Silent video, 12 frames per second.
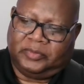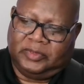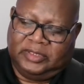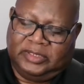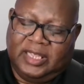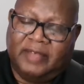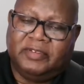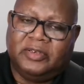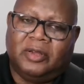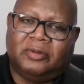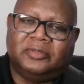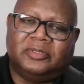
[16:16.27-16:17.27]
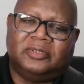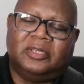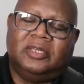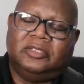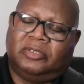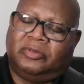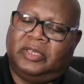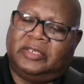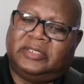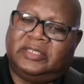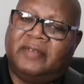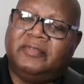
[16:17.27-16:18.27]
7 notes. So
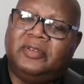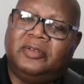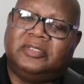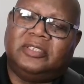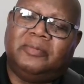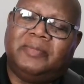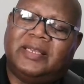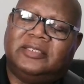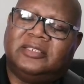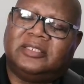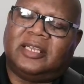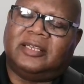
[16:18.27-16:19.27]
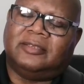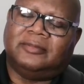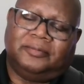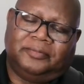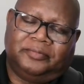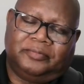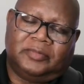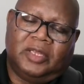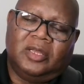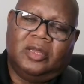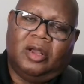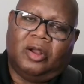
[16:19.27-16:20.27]
there's 7 notes in the major scale.
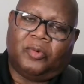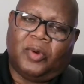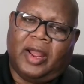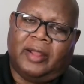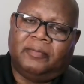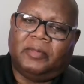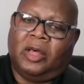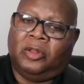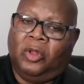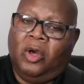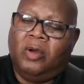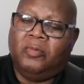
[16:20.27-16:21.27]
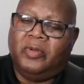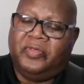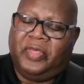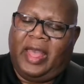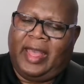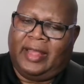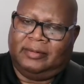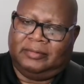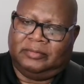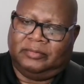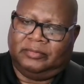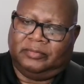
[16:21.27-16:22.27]
All right. Along with that,
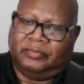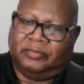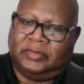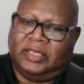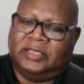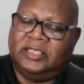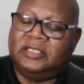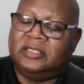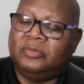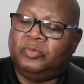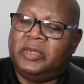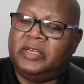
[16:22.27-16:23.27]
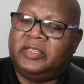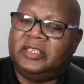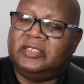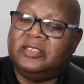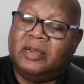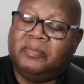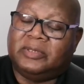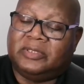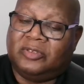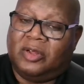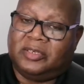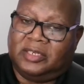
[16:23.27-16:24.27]
and this is where these numbers
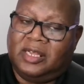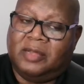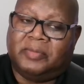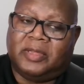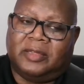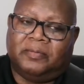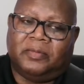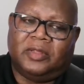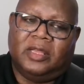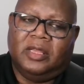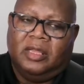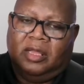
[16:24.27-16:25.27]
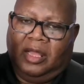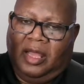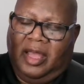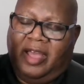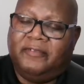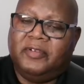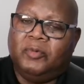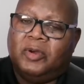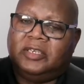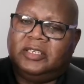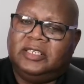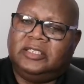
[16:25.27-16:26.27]
start to come in. Every
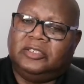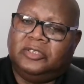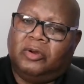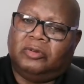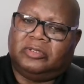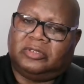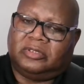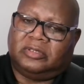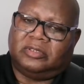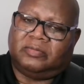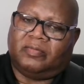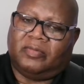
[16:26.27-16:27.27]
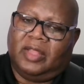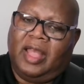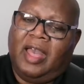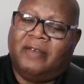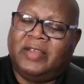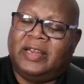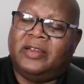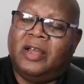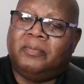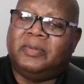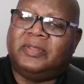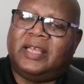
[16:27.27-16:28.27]
one of these notes have a
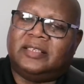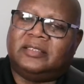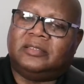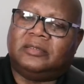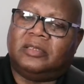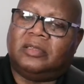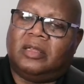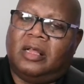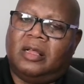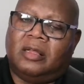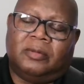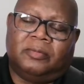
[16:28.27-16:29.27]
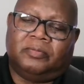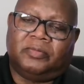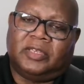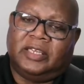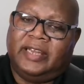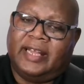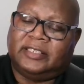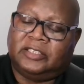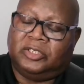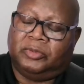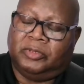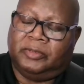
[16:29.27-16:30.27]
number that's connected
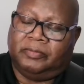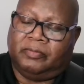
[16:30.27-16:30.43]
to it.